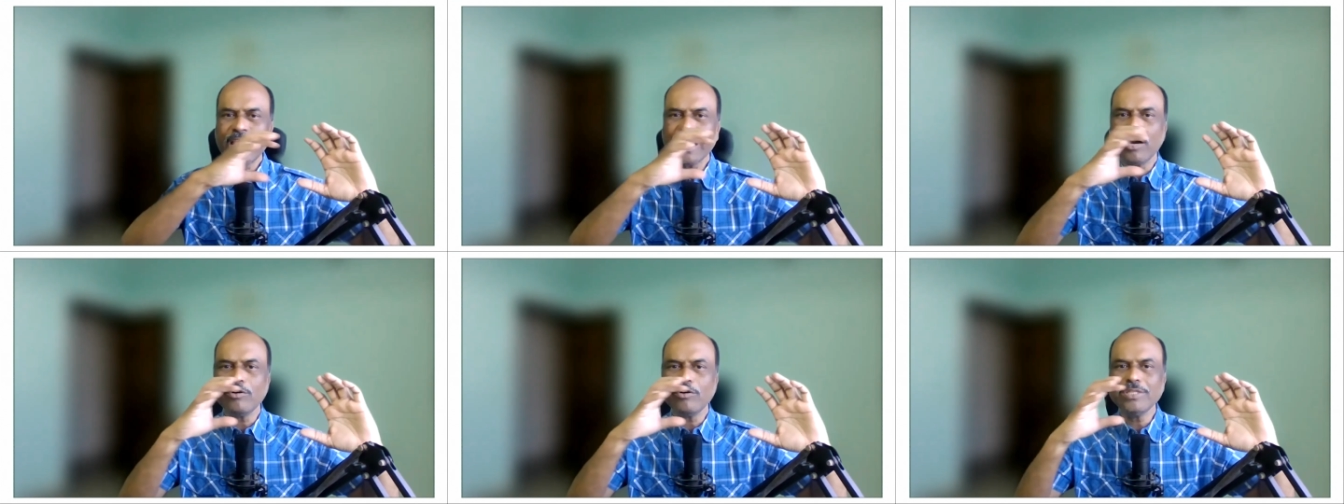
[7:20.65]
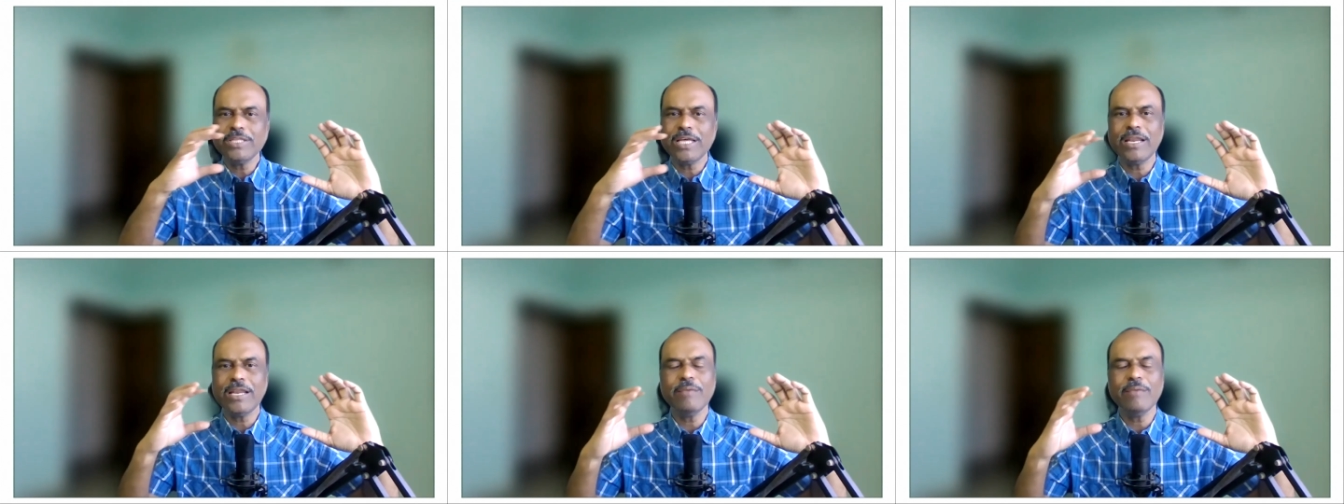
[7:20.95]
Take
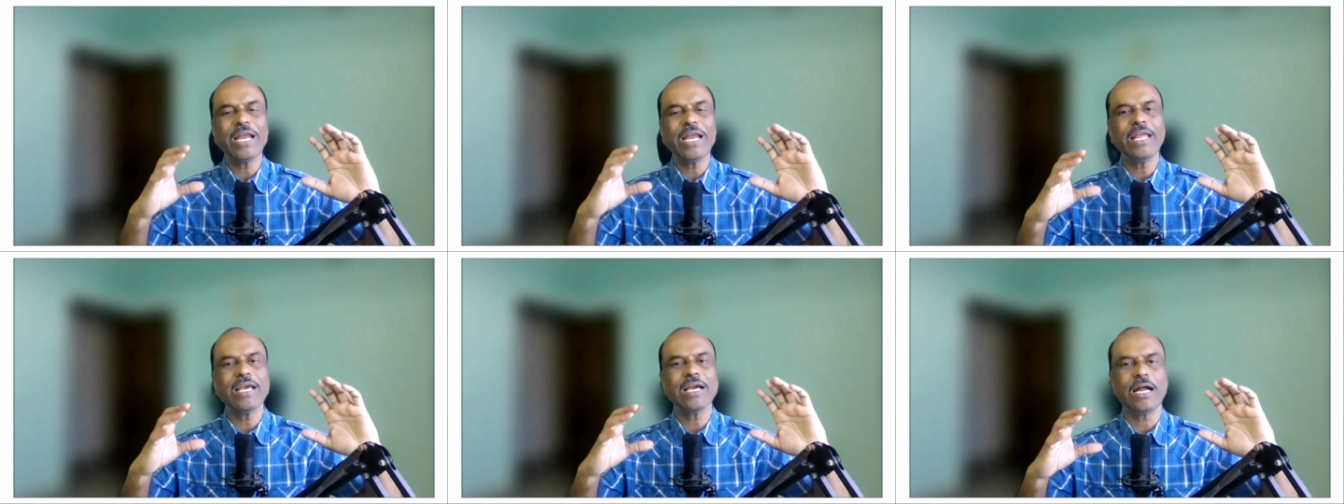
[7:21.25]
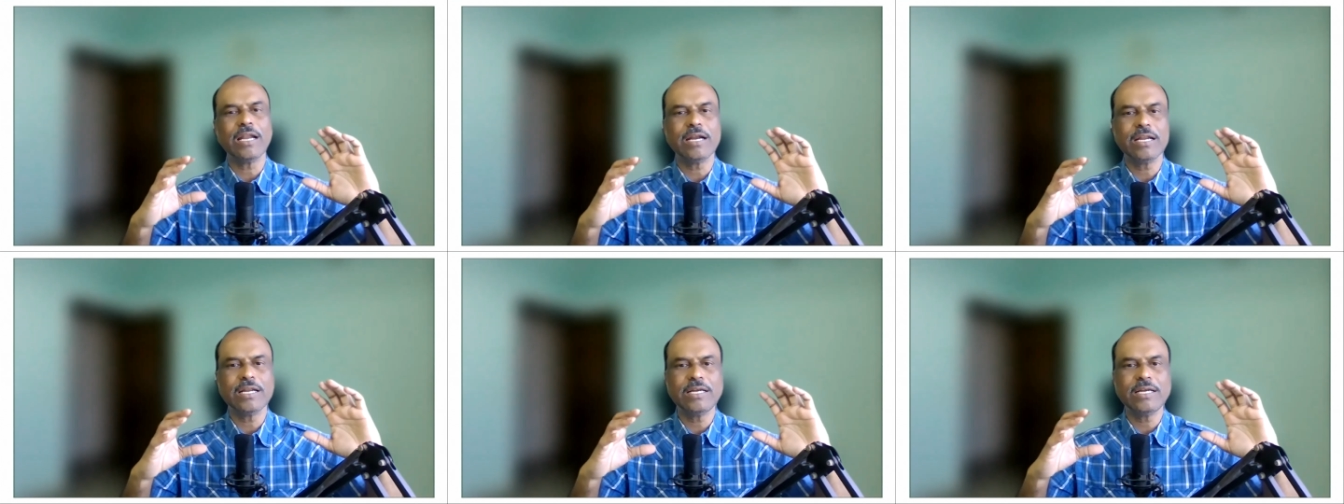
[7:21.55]
out the remaining
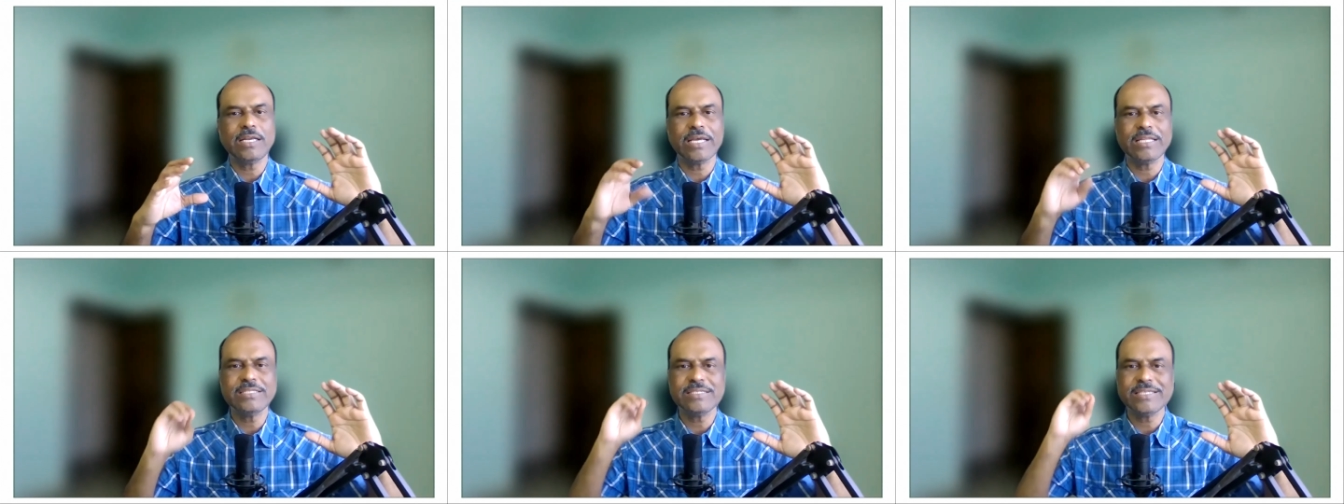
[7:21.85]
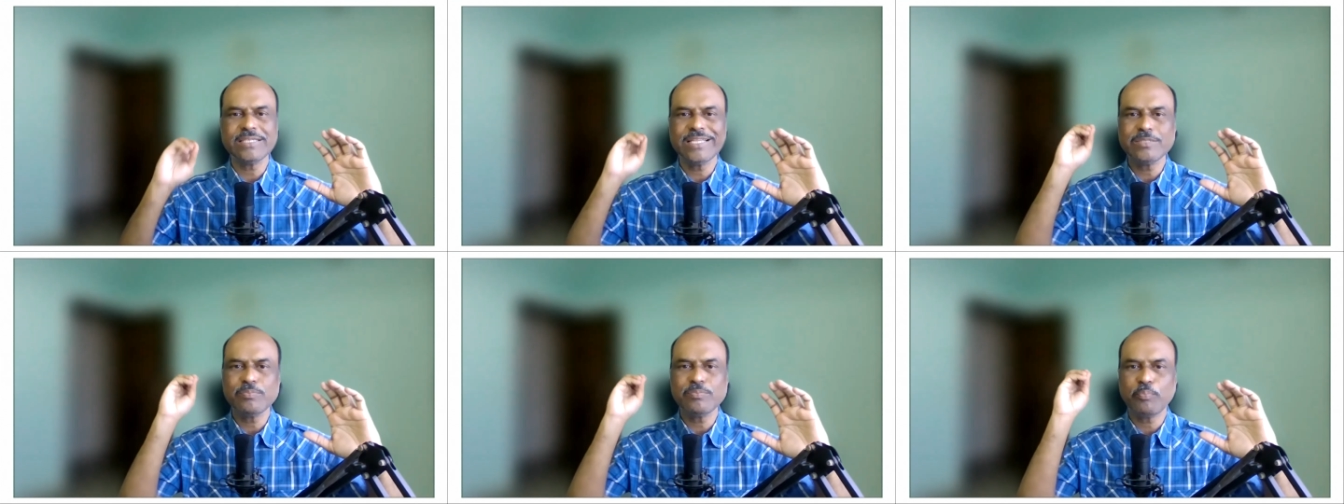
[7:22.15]
110
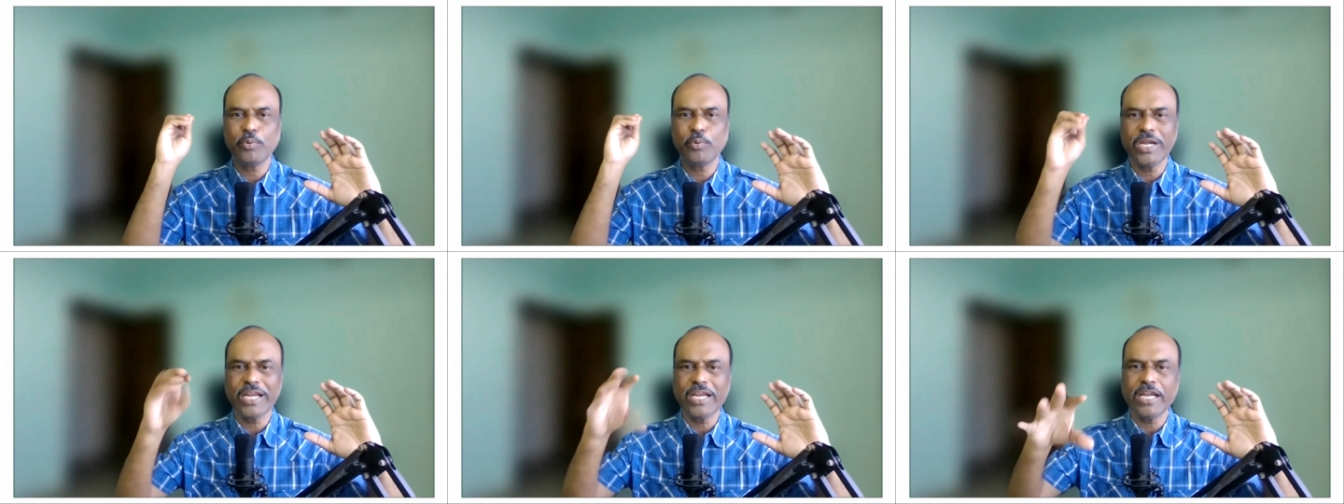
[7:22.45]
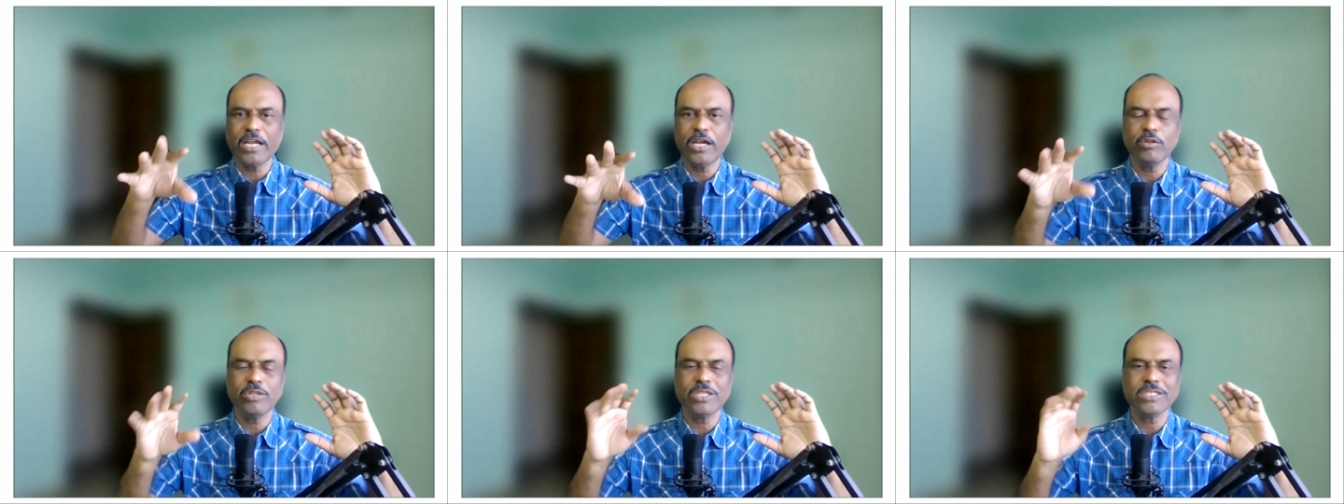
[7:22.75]
seats, put it
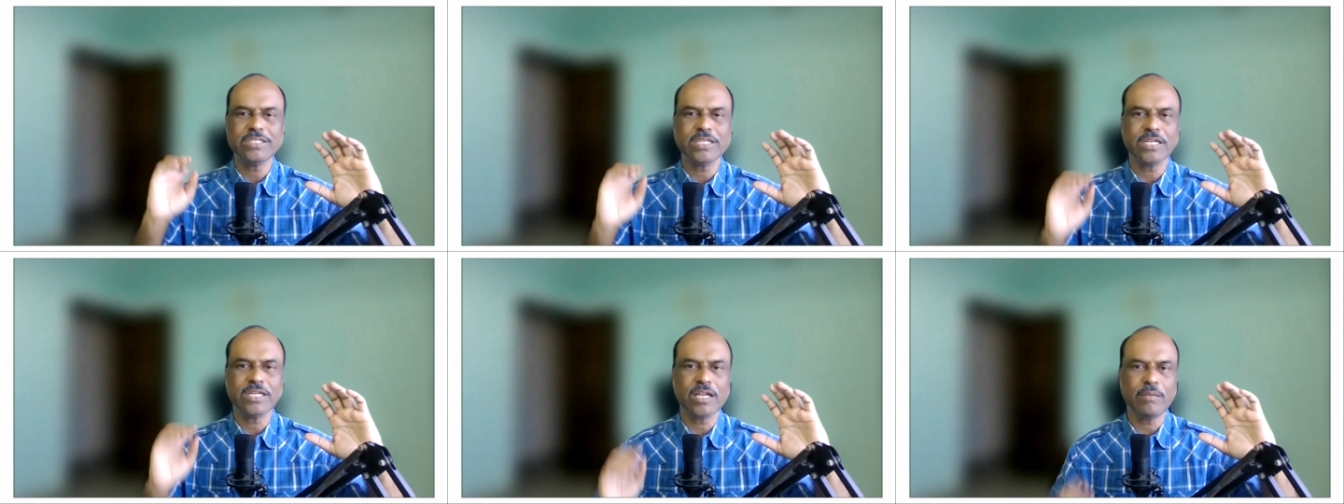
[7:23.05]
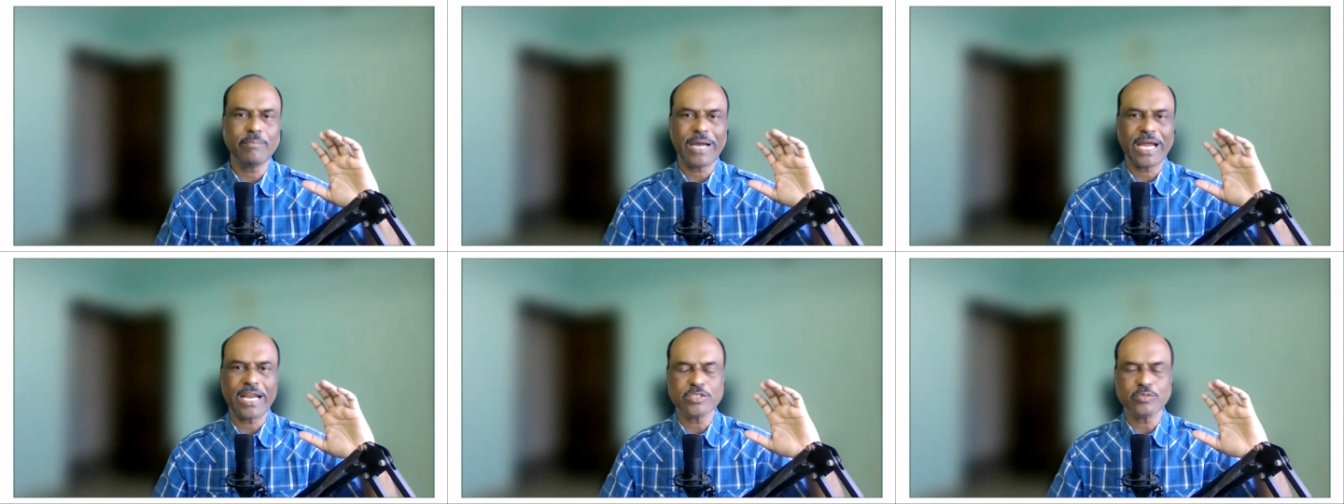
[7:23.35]
into the
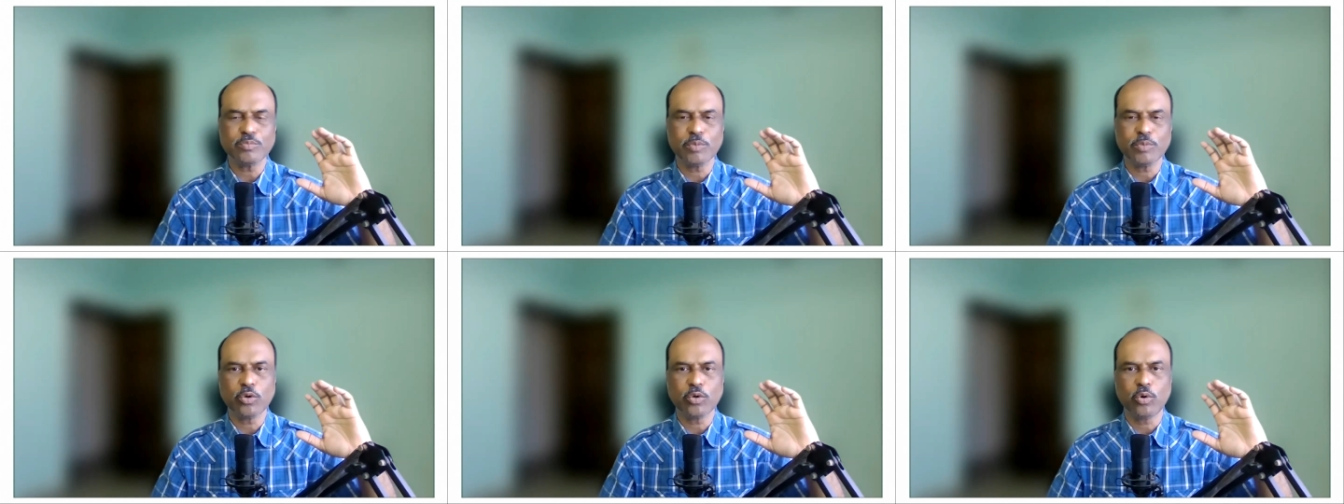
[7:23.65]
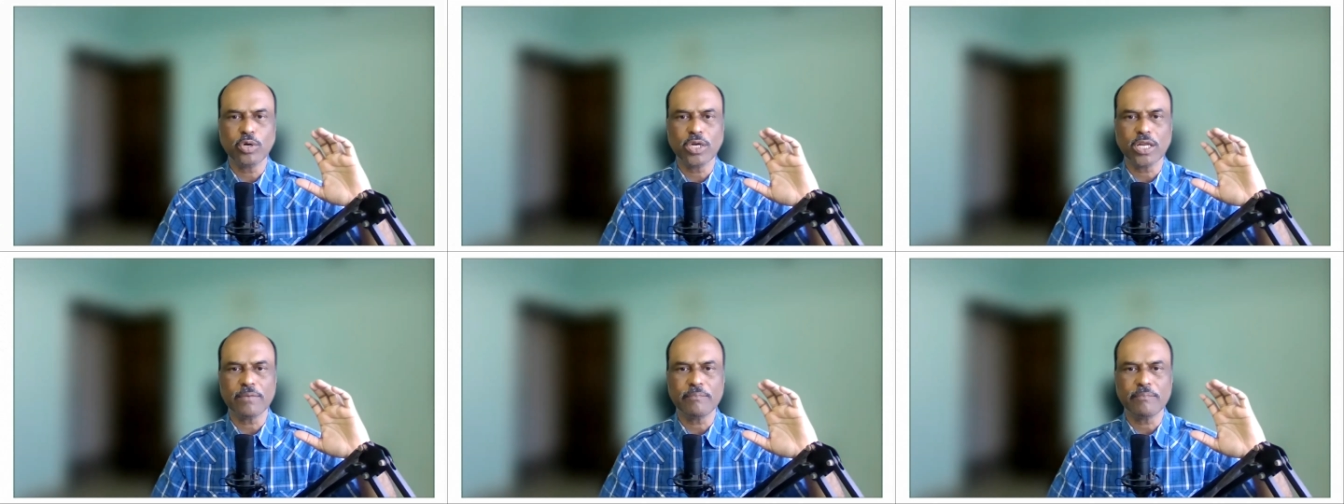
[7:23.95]
general management
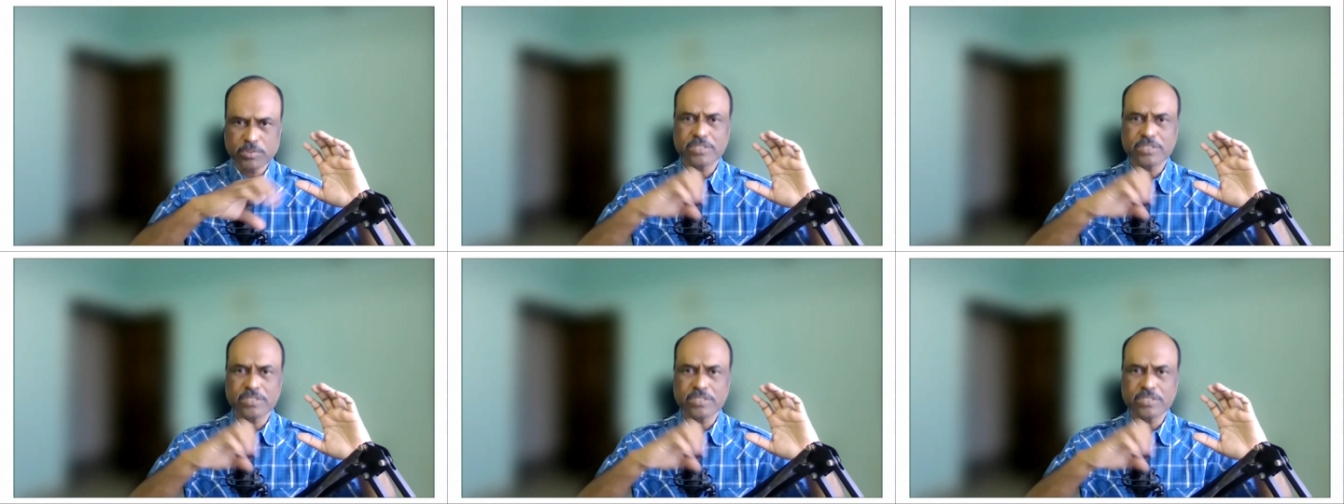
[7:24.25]
quota.